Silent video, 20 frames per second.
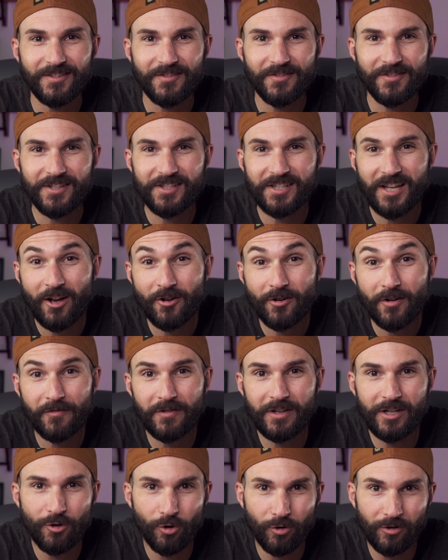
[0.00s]
The sound of
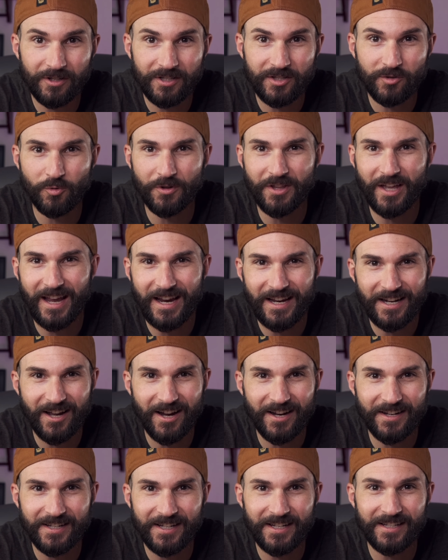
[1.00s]
the Aeolus with the
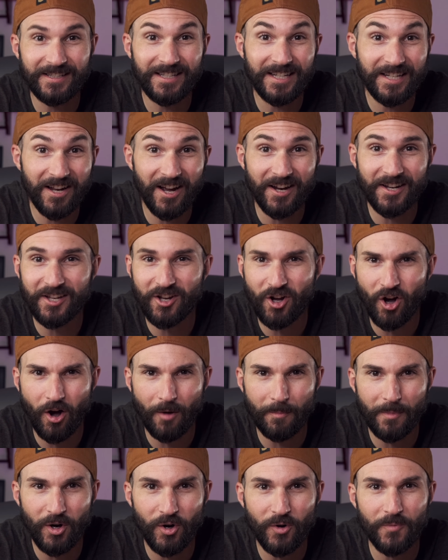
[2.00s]
A90-D90
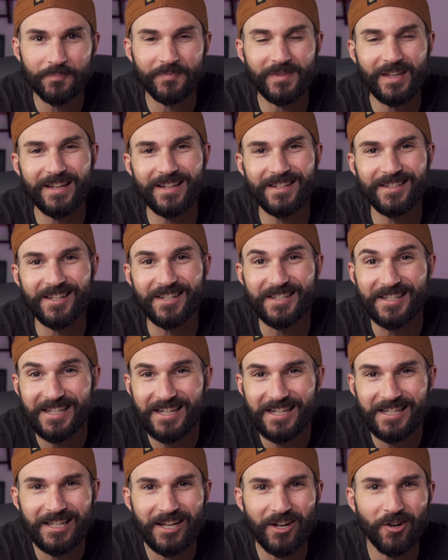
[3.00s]
combo is a
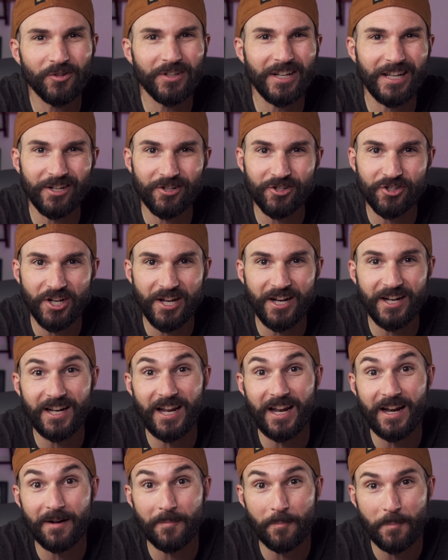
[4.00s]
detailed, energetic,
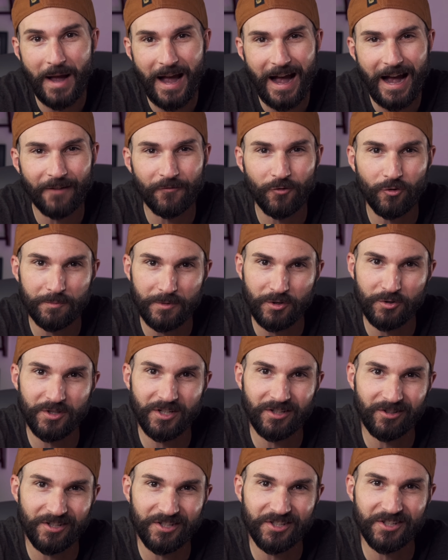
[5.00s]
and impactful
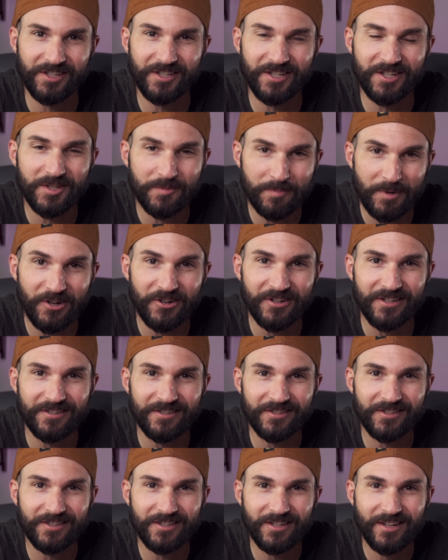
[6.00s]
music listening
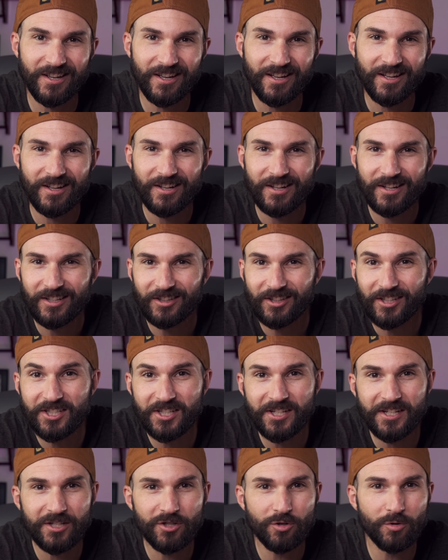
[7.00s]
experience.
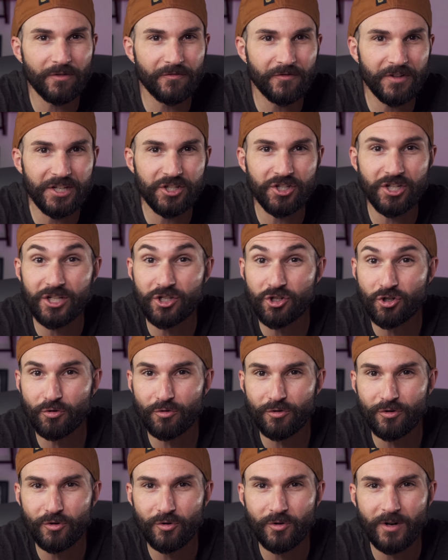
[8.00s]
Listening to Avicii
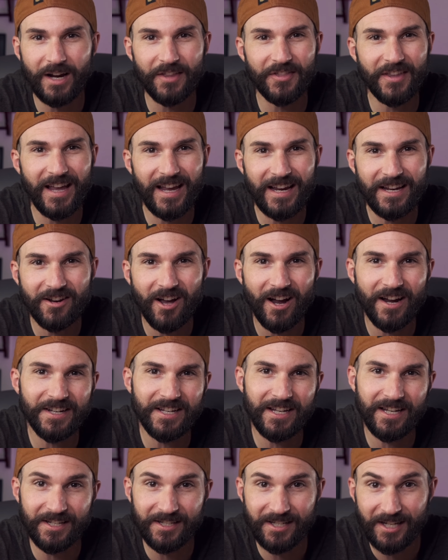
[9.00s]
True and the
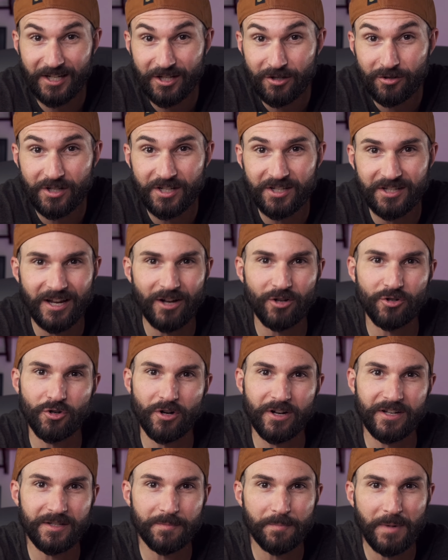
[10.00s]
A90 continues to sound
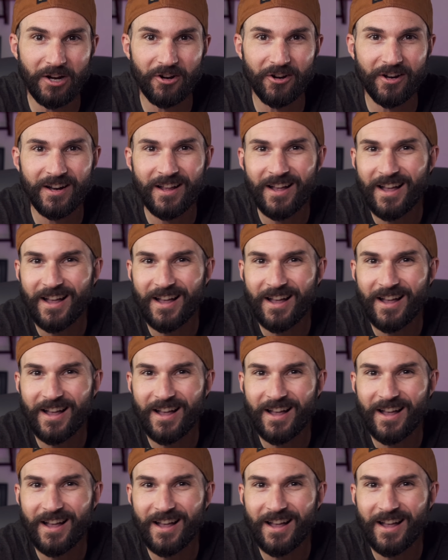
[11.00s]
transparent,